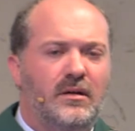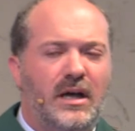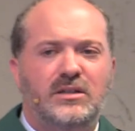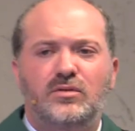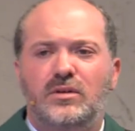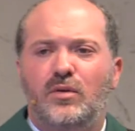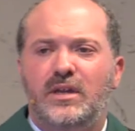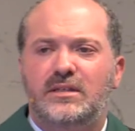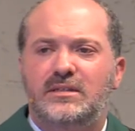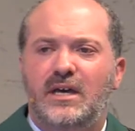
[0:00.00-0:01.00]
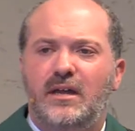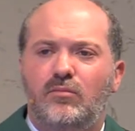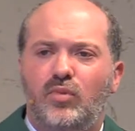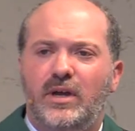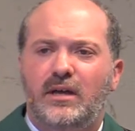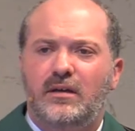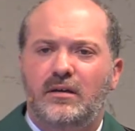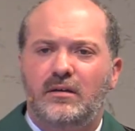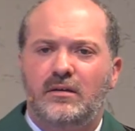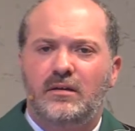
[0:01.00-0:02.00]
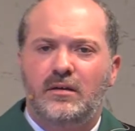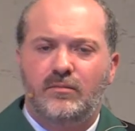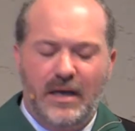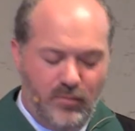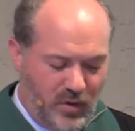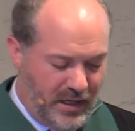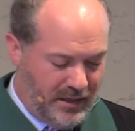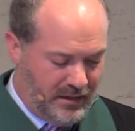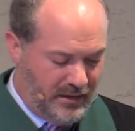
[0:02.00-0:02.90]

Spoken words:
I do know that it's done brick by brick,